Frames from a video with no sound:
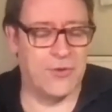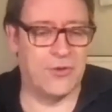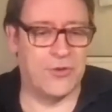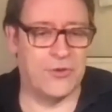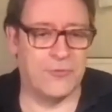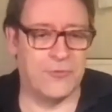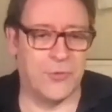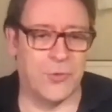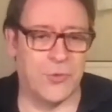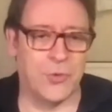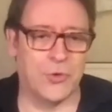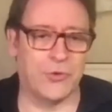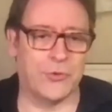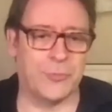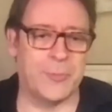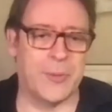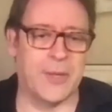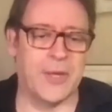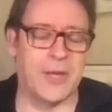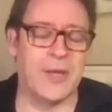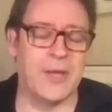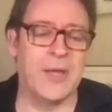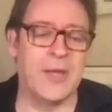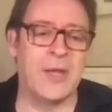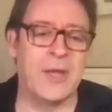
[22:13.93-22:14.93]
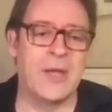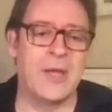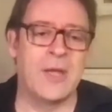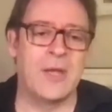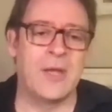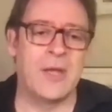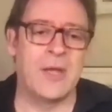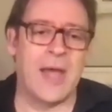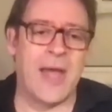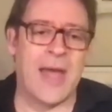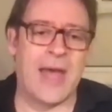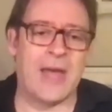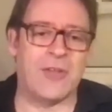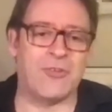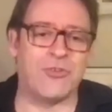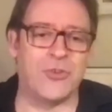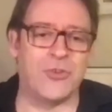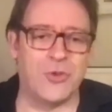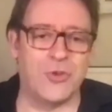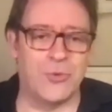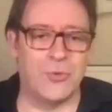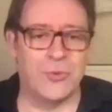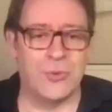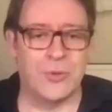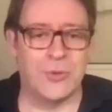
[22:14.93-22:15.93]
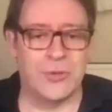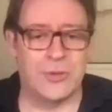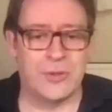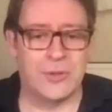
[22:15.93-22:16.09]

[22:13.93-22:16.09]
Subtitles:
divorce. But as you